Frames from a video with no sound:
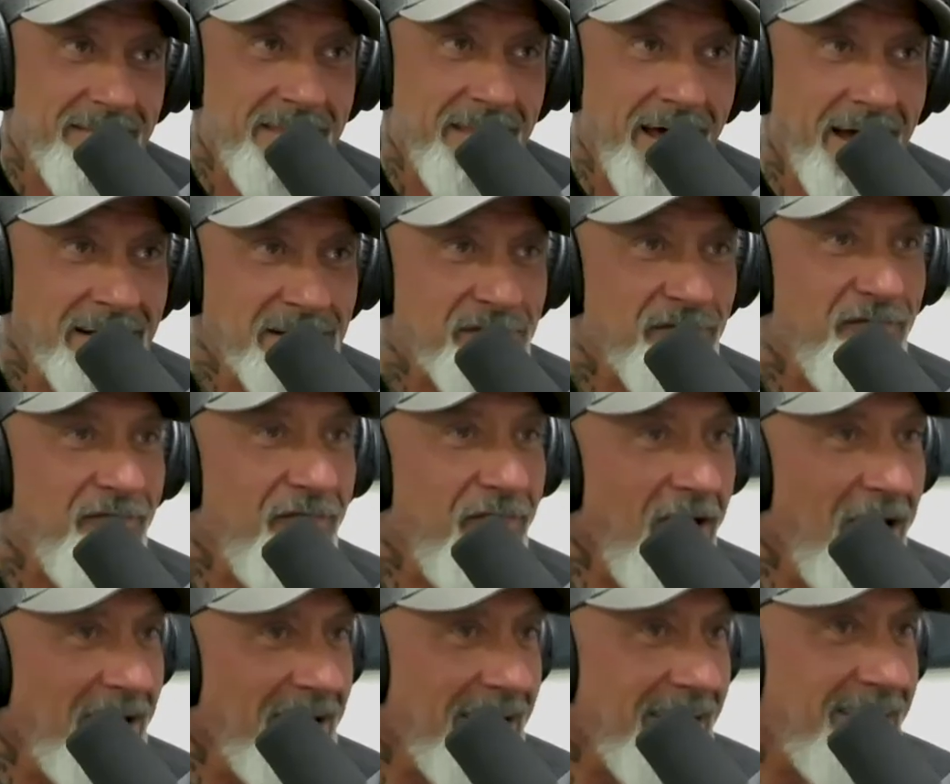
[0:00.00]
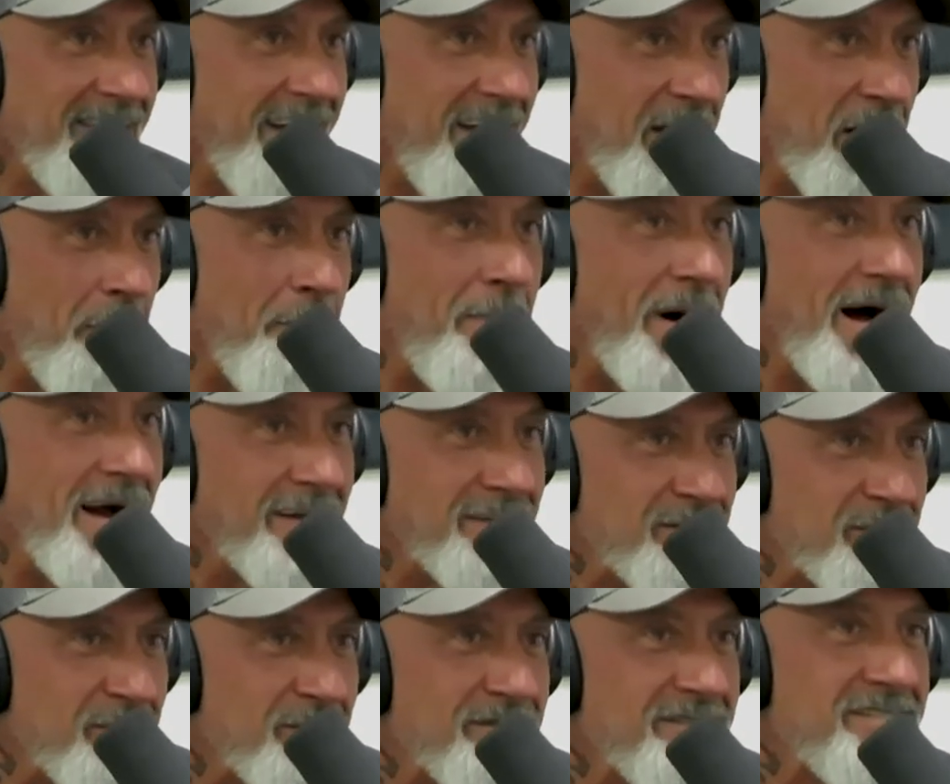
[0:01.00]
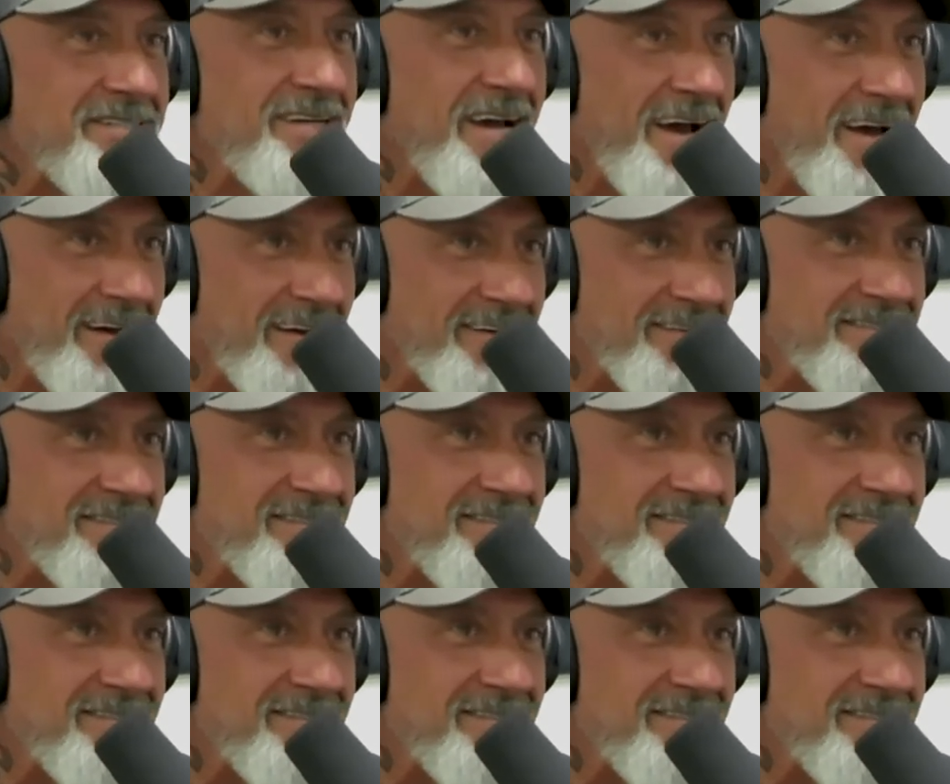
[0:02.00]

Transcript: That's Bud, funny Bud, that a boxer says